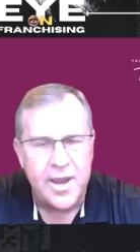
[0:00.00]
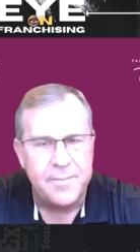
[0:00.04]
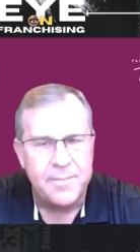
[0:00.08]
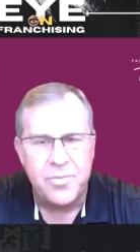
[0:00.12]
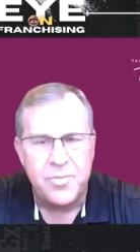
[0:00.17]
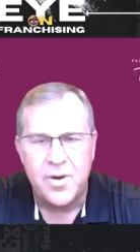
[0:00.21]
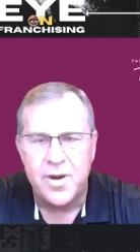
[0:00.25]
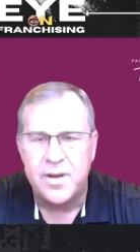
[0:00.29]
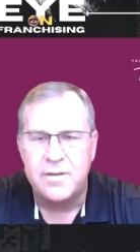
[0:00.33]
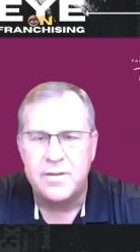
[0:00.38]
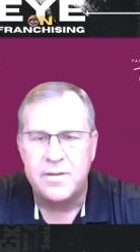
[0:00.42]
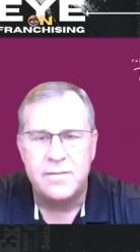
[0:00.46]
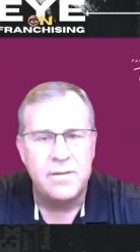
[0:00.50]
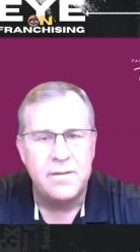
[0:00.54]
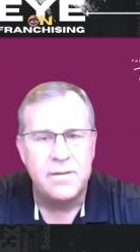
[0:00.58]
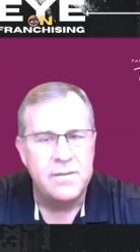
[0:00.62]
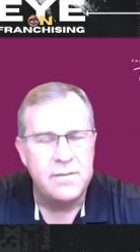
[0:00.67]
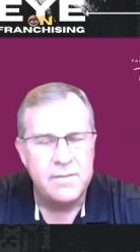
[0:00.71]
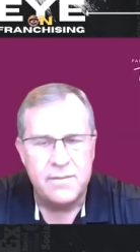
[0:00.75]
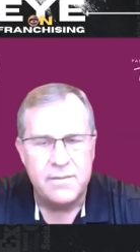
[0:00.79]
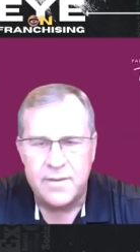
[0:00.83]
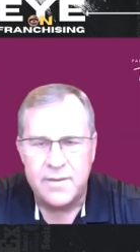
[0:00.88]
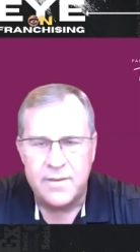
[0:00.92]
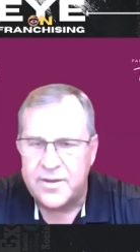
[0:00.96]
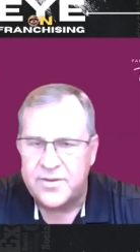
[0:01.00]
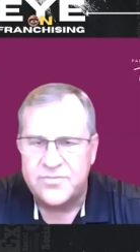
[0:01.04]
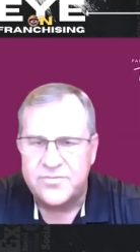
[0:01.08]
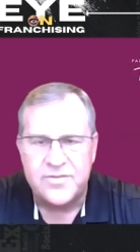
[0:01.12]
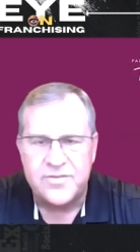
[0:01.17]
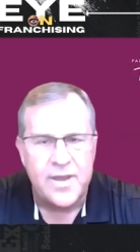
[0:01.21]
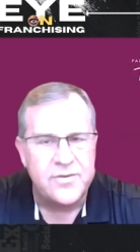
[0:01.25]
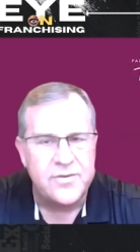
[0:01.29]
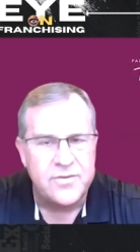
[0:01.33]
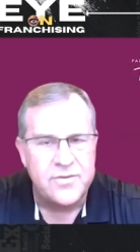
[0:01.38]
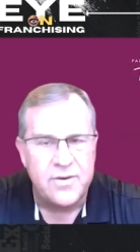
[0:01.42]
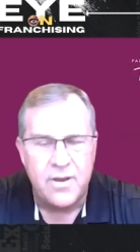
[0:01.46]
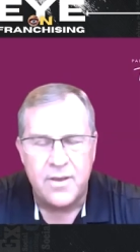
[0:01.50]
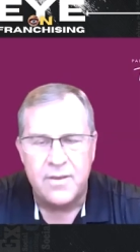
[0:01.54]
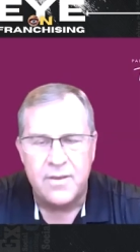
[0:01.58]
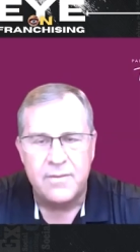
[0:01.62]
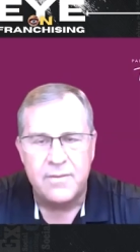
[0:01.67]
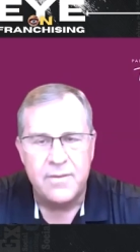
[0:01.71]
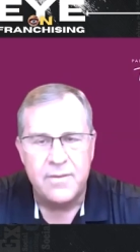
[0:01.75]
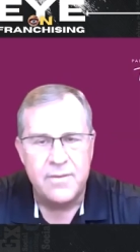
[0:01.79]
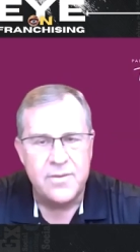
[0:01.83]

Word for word: apron, et cetera.